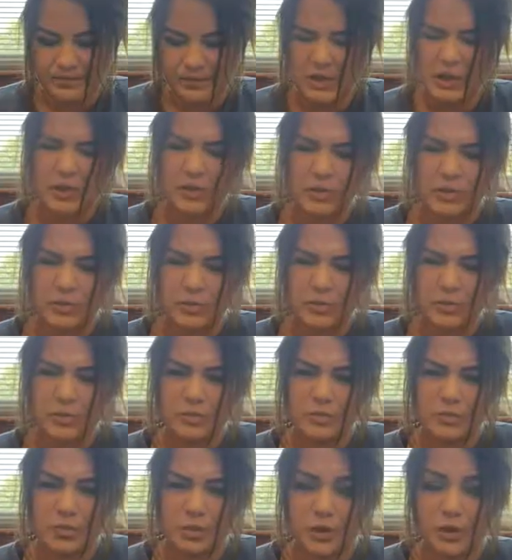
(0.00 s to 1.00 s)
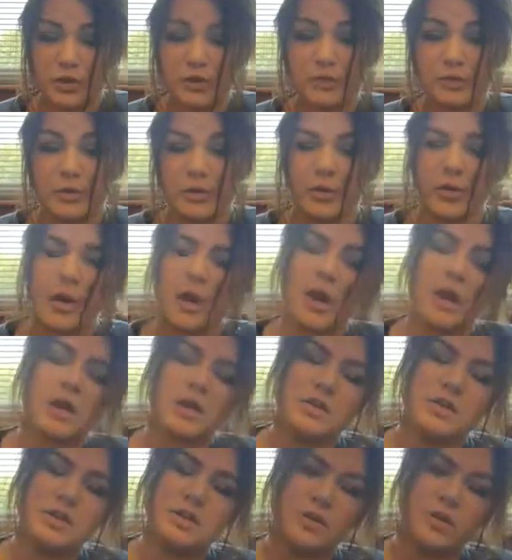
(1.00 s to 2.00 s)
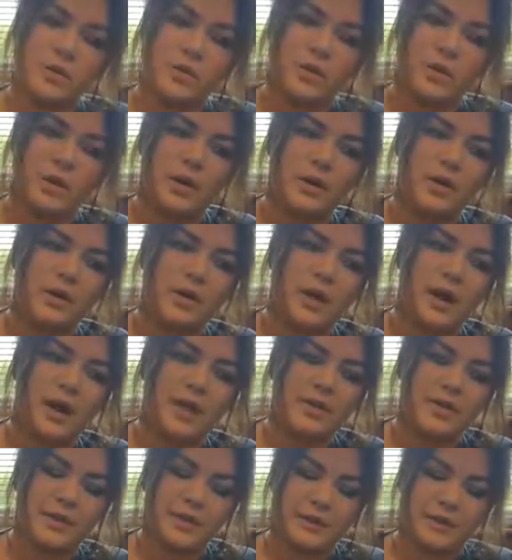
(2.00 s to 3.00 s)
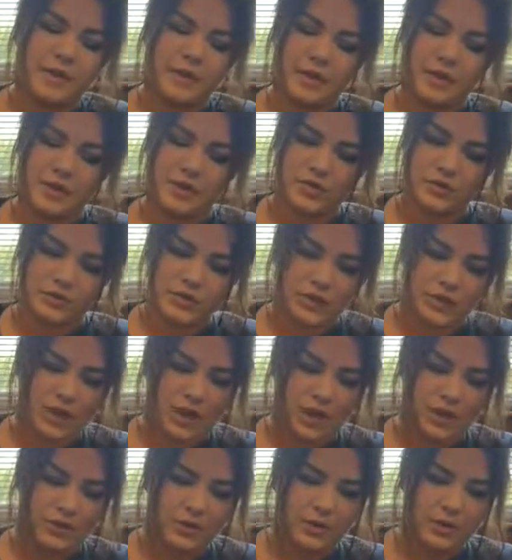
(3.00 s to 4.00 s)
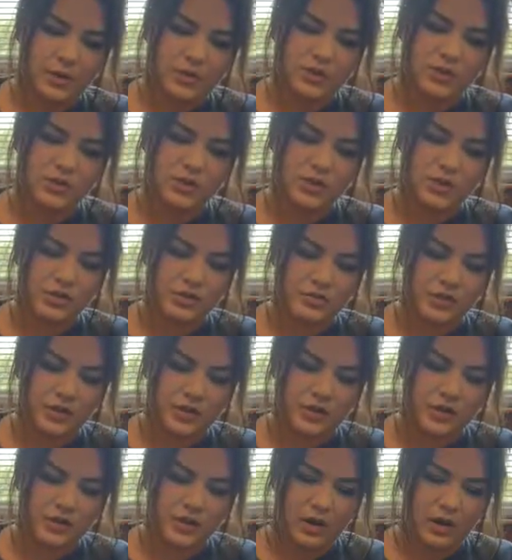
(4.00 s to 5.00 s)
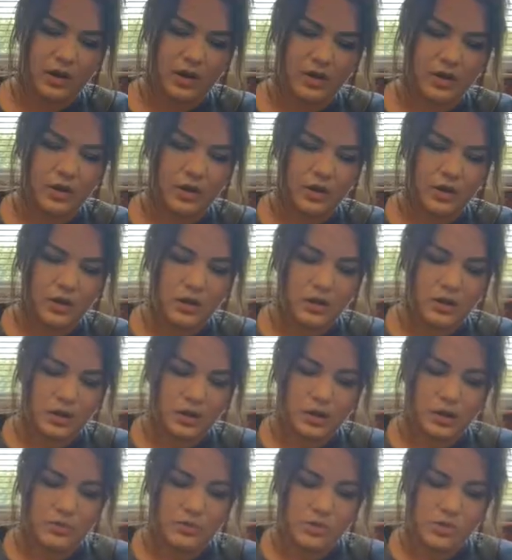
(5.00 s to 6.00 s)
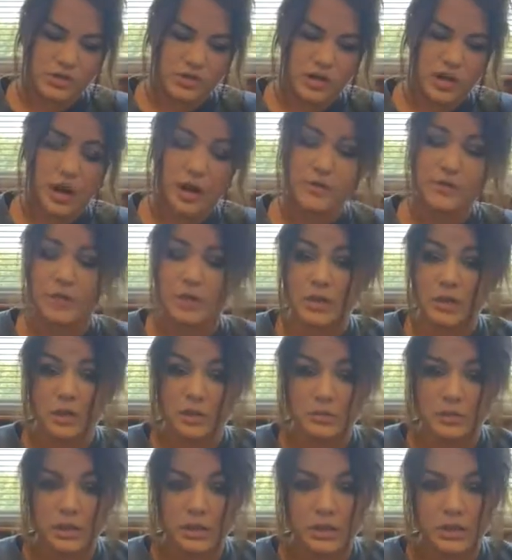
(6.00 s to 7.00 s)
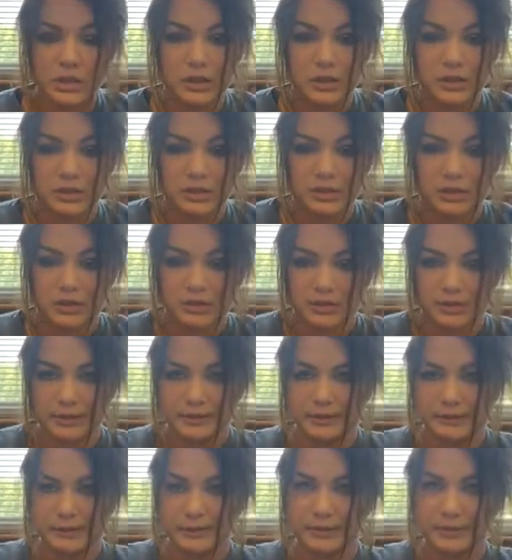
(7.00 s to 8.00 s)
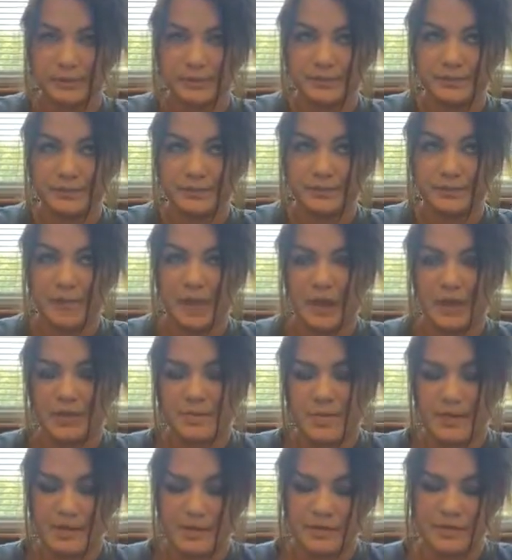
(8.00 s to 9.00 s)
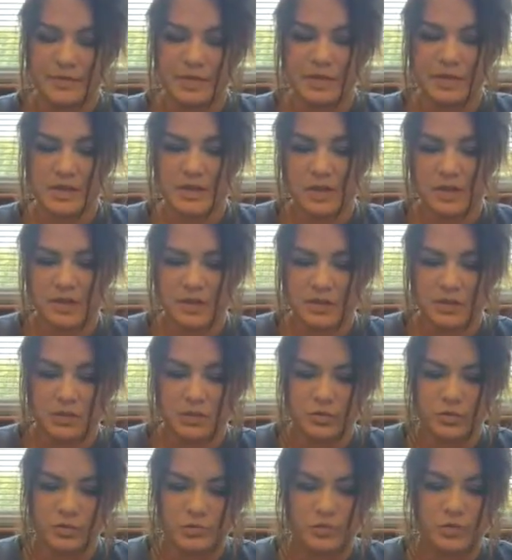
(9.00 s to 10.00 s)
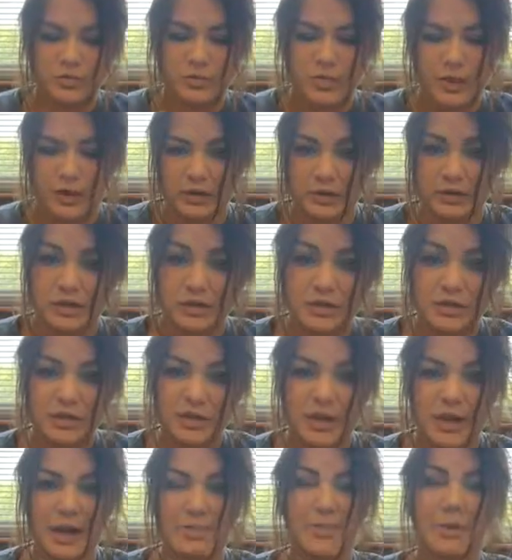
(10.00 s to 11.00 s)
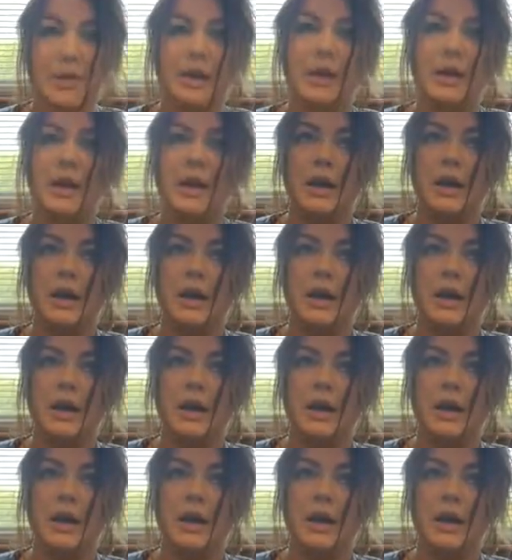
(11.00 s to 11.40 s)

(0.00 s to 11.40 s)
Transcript: you know, work through. So I thought that was very interesting how he didn't just focus on just the African American aspect of this. He also barely touched on that, but